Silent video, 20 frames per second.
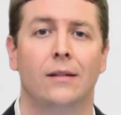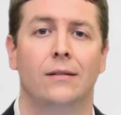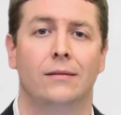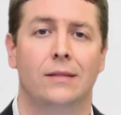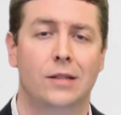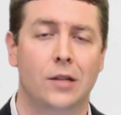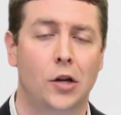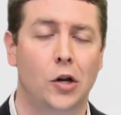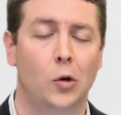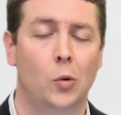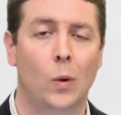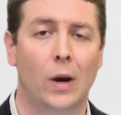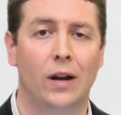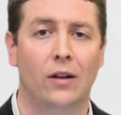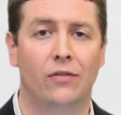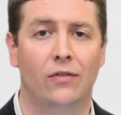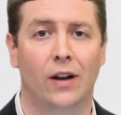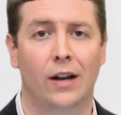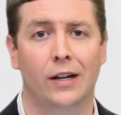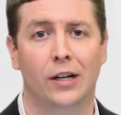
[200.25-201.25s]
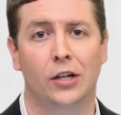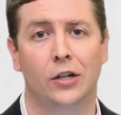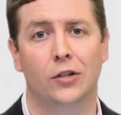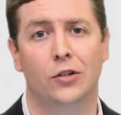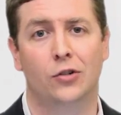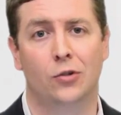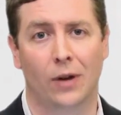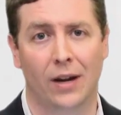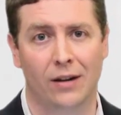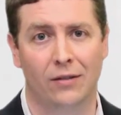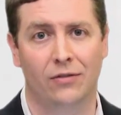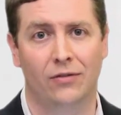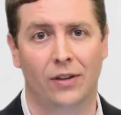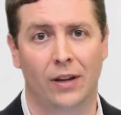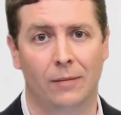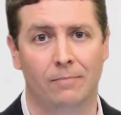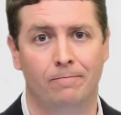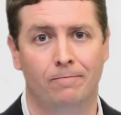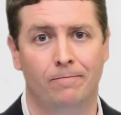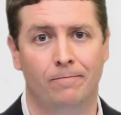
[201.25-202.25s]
It's a good way to find a good trade fit.